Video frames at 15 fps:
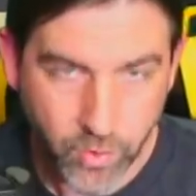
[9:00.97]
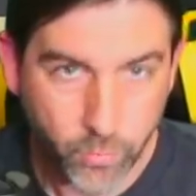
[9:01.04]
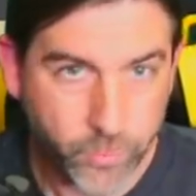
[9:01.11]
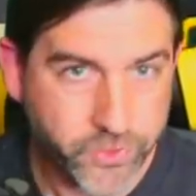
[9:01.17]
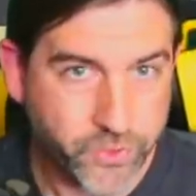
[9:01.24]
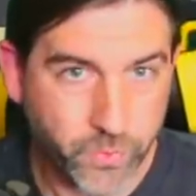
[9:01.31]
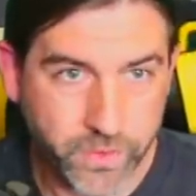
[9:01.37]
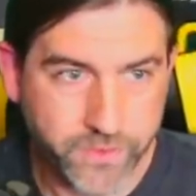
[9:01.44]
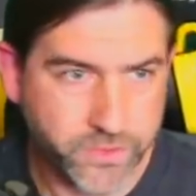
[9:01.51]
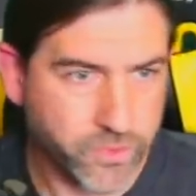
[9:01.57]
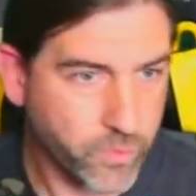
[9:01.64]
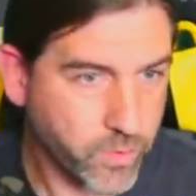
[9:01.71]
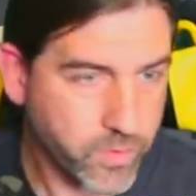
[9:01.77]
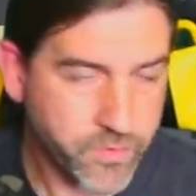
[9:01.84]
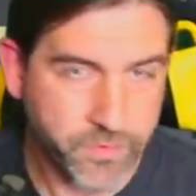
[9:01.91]
which ones are
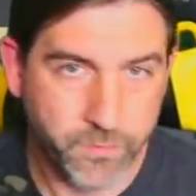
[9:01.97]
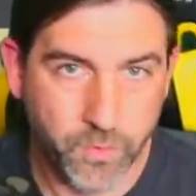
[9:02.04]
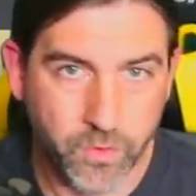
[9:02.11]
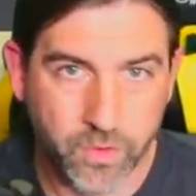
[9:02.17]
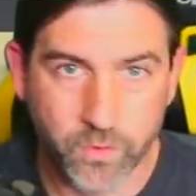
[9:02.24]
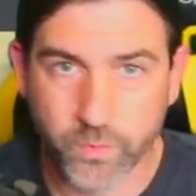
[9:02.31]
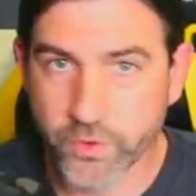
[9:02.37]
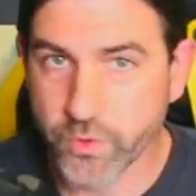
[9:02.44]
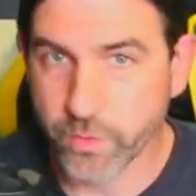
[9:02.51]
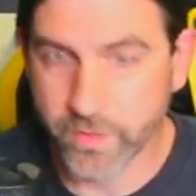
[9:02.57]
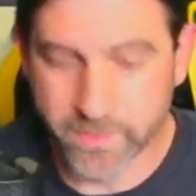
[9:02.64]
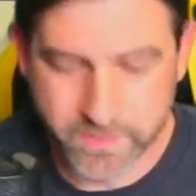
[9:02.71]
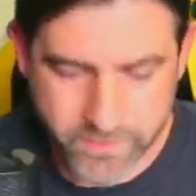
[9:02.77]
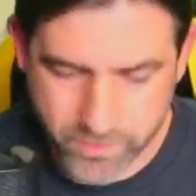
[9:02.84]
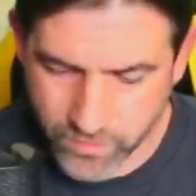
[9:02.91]
worth more, which
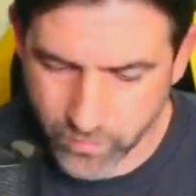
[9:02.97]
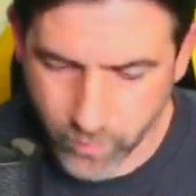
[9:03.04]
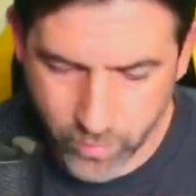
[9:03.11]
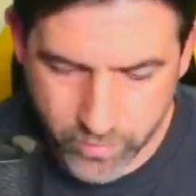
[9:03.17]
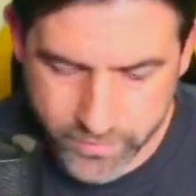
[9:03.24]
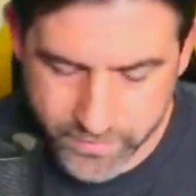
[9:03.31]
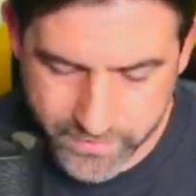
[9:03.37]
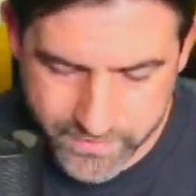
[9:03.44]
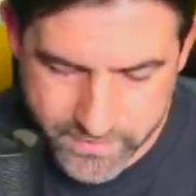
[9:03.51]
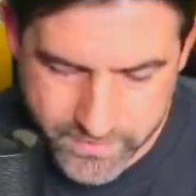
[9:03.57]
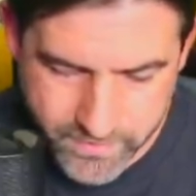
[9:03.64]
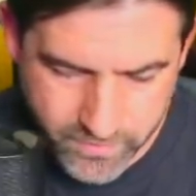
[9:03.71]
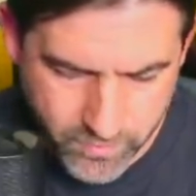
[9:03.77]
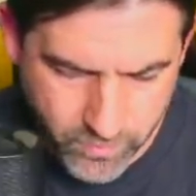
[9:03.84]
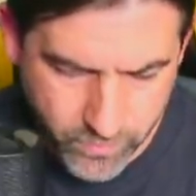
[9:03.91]
ones are
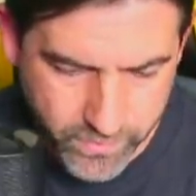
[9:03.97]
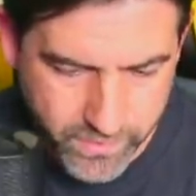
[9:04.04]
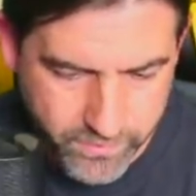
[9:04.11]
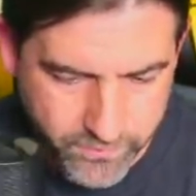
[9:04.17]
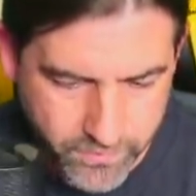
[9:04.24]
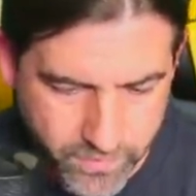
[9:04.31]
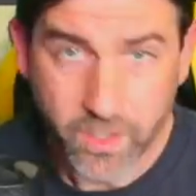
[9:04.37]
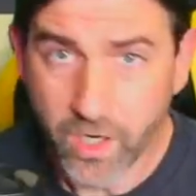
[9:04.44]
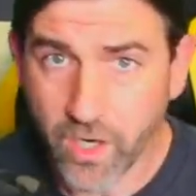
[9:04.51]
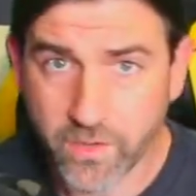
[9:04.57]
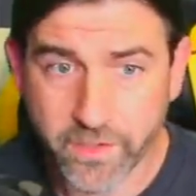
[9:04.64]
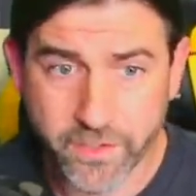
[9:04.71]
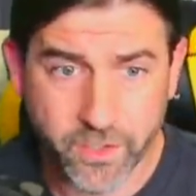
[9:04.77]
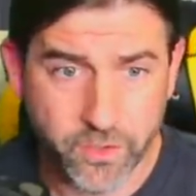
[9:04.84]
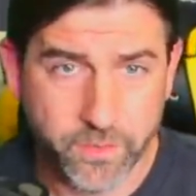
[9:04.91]
worthless, or whatever. All
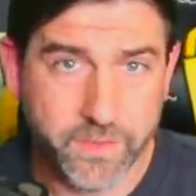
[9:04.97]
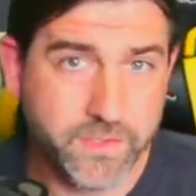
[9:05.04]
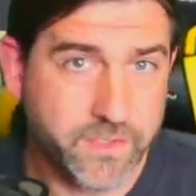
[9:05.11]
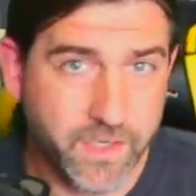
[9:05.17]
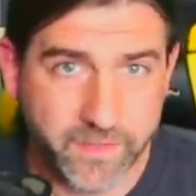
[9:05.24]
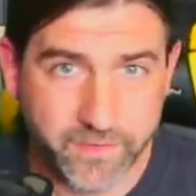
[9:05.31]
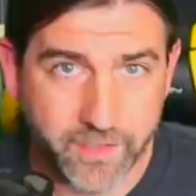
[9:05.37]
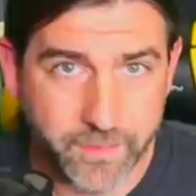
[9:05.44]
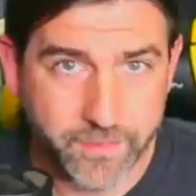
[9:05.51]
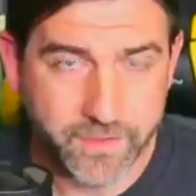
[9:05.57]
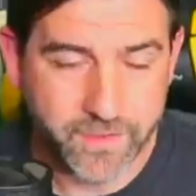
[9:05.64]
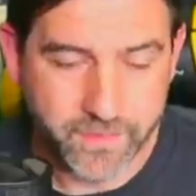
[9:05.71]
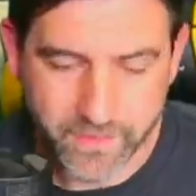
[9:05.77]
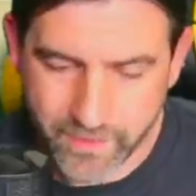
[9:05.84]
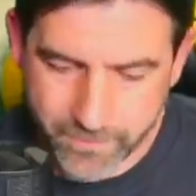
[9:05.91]
I know is I typed it
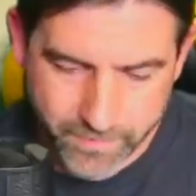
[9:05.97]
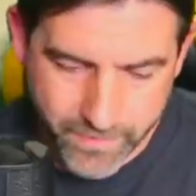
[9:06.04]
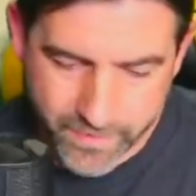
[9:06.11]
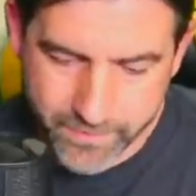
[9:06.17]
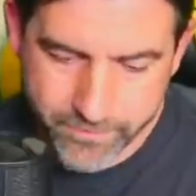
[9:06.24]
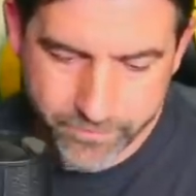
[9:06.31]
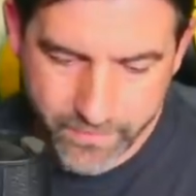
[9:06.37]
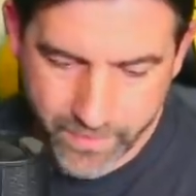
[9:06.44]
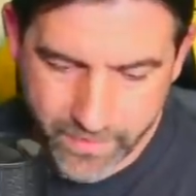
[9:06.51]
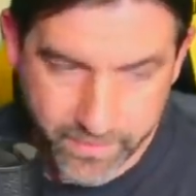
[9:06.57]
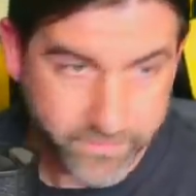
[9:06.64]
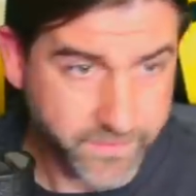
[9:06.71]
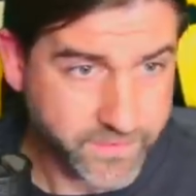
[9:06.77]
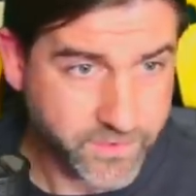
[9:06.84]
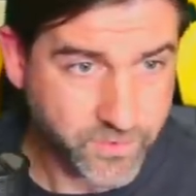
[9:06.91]
into eBay,
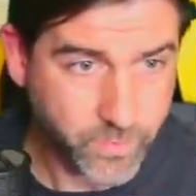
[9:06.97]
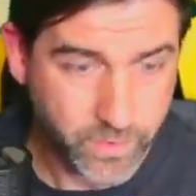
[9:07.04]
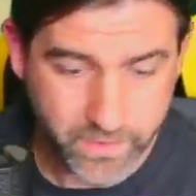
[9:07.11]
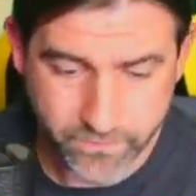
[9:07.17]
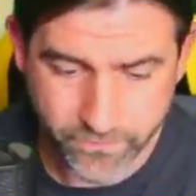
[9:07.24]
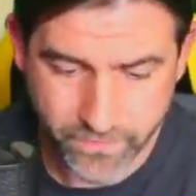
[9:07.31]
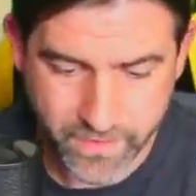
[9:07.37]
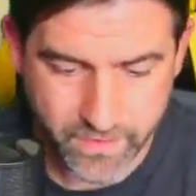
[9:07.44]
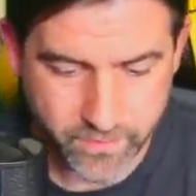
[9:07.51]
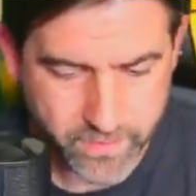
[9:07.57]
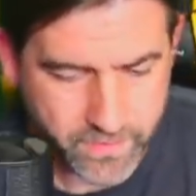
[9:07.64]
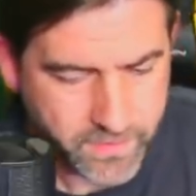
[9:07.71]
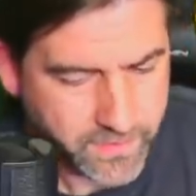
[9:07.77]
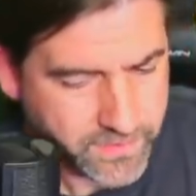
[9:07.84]
and this is what I found.